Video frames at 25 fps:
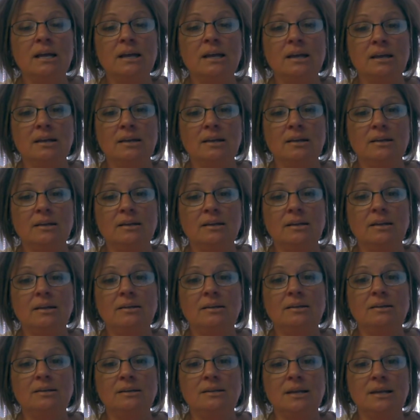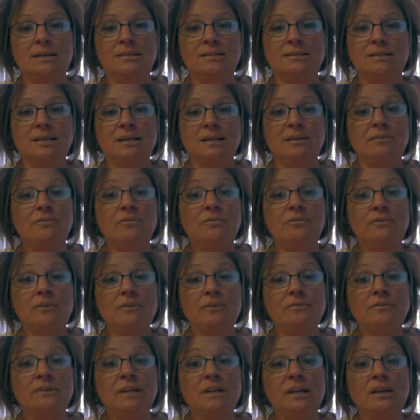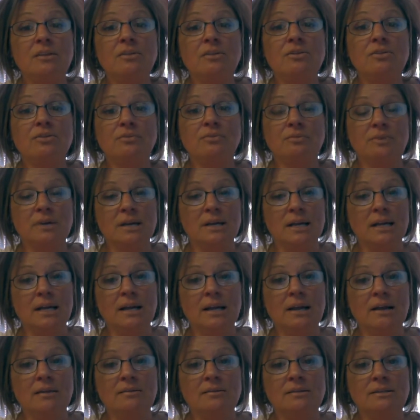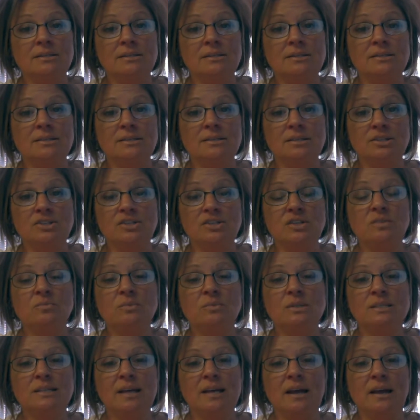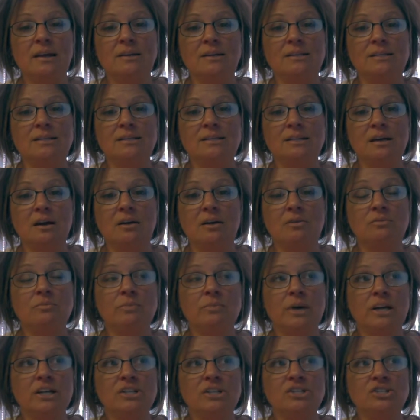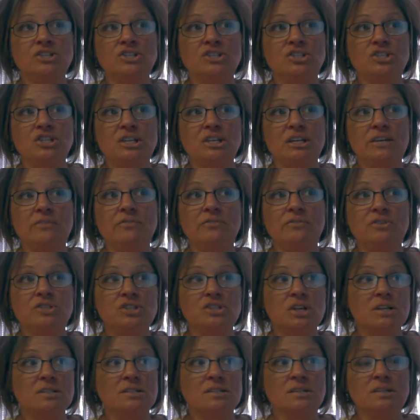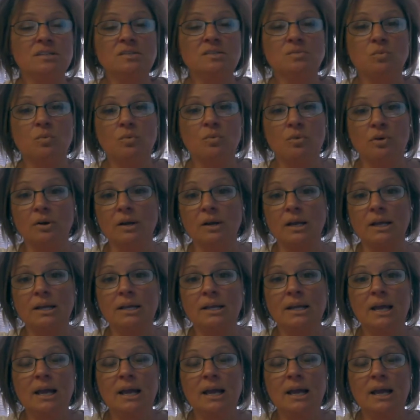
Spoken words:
in 1953, and the decision was handed down by Chief Justice Warren